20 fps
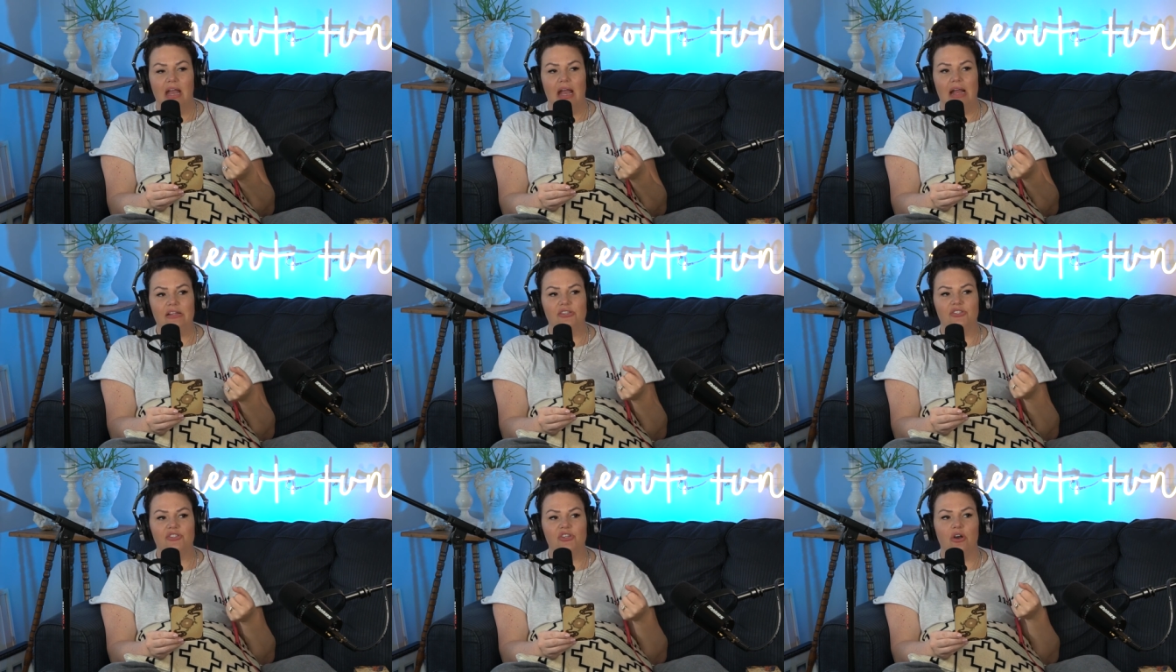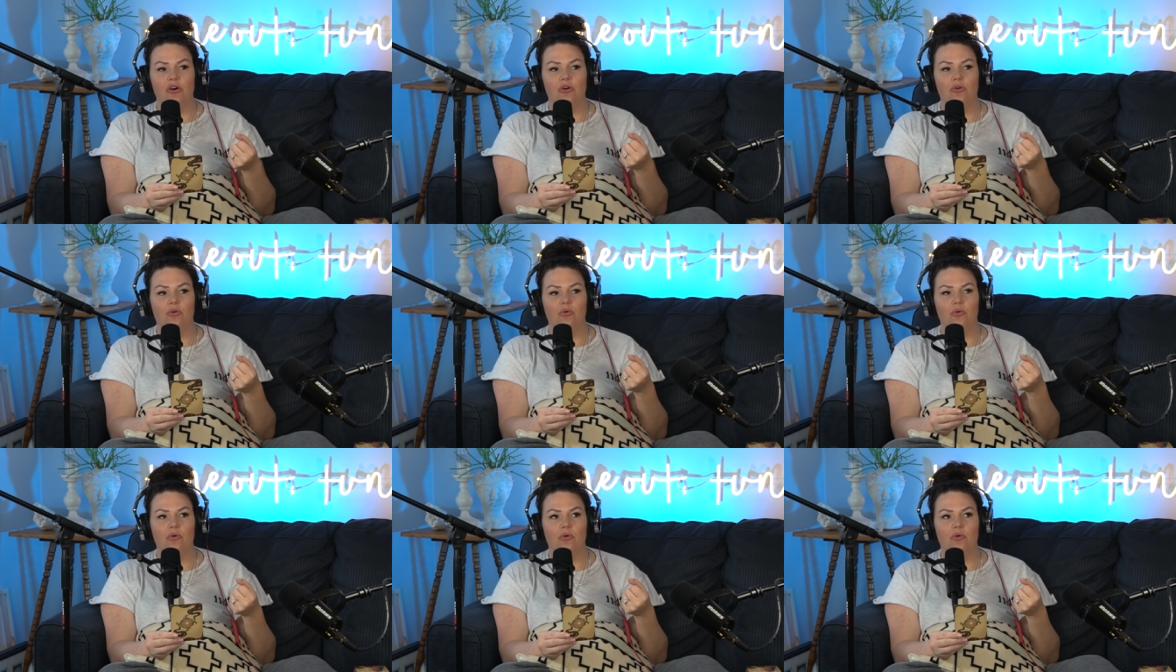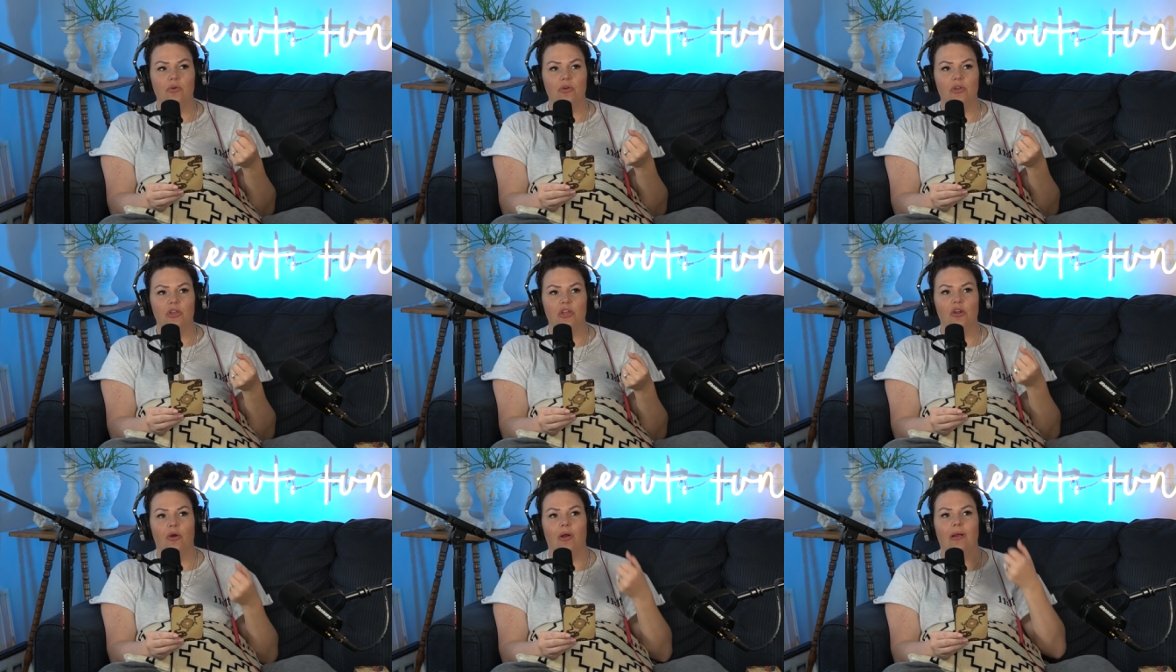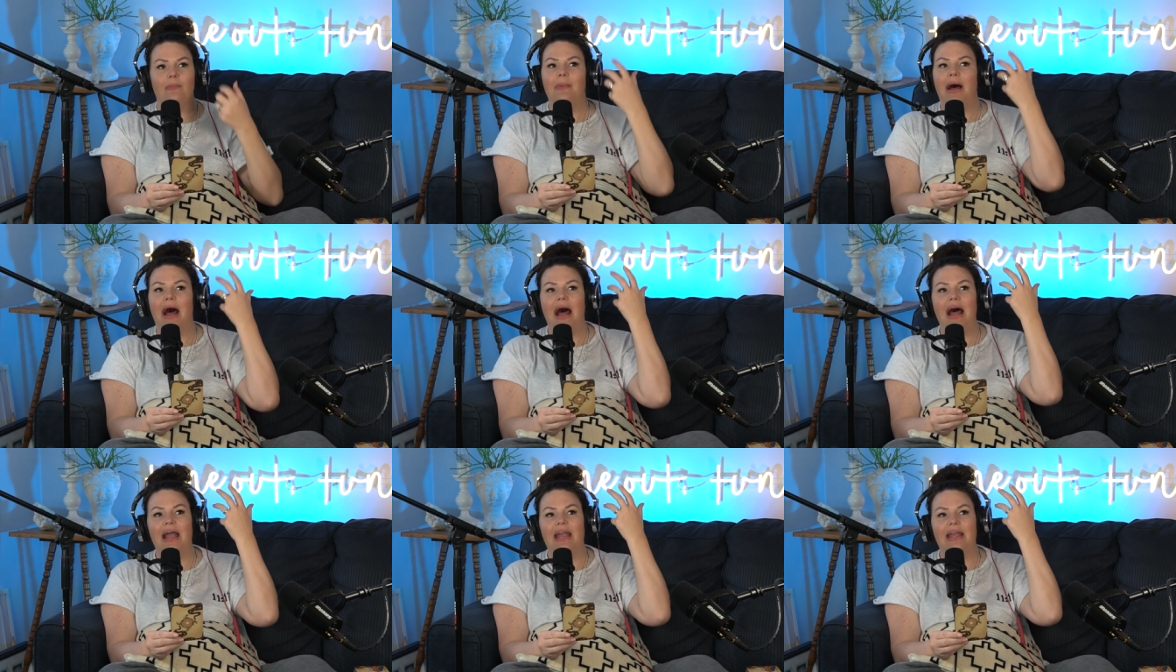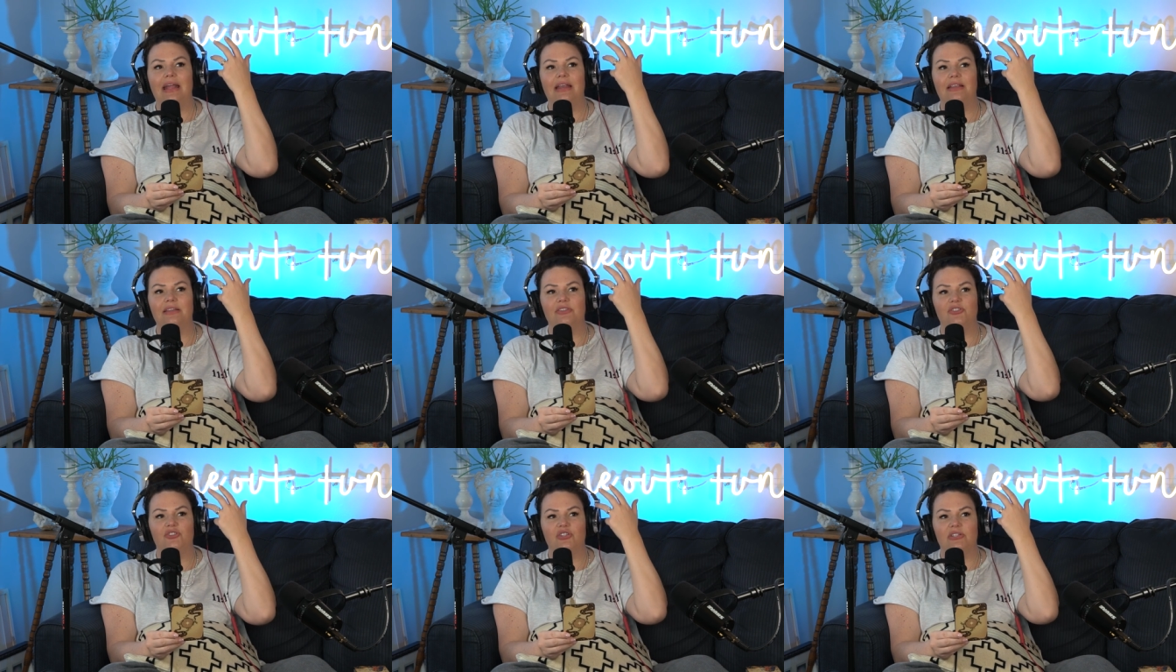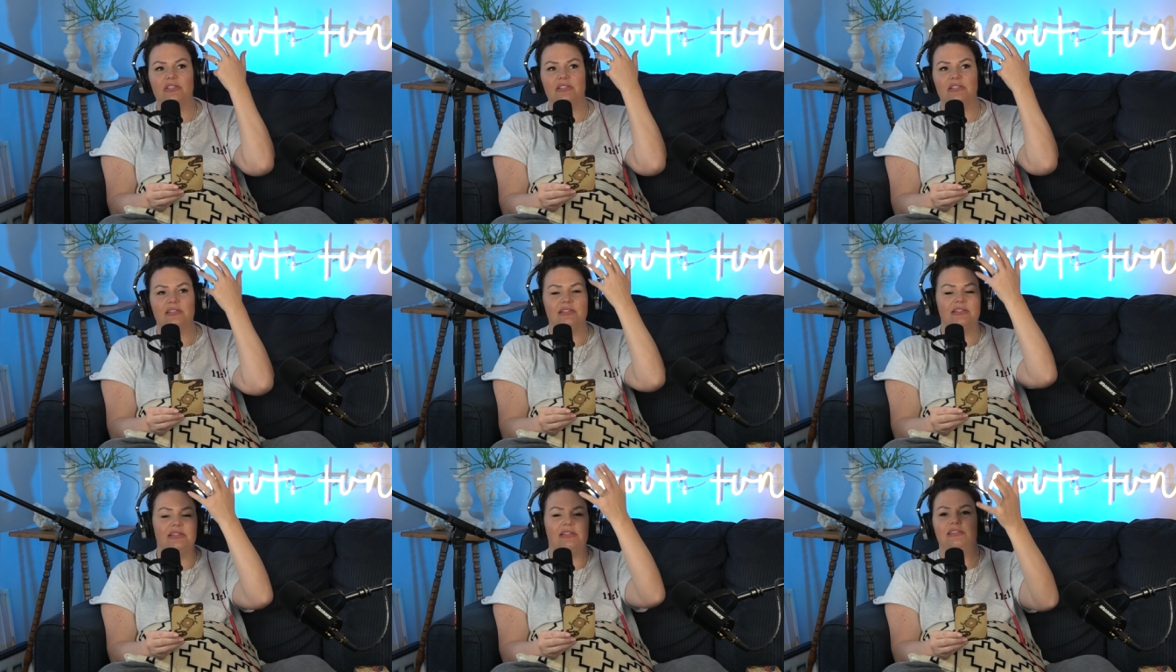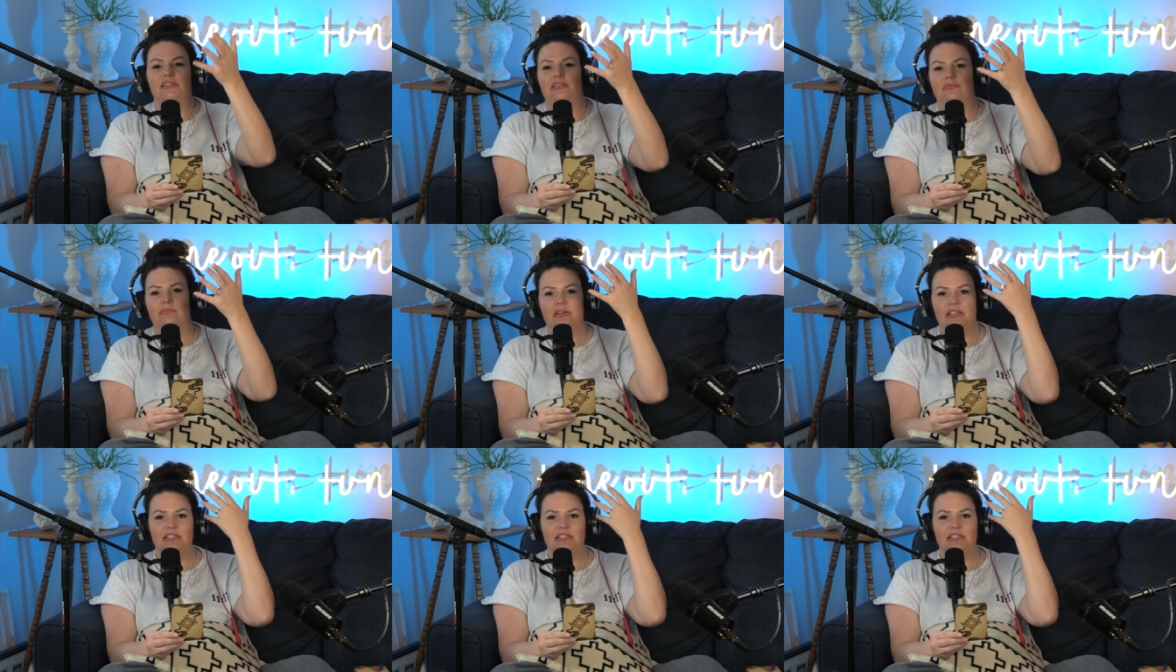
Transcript: And so you know, our mind is just a system.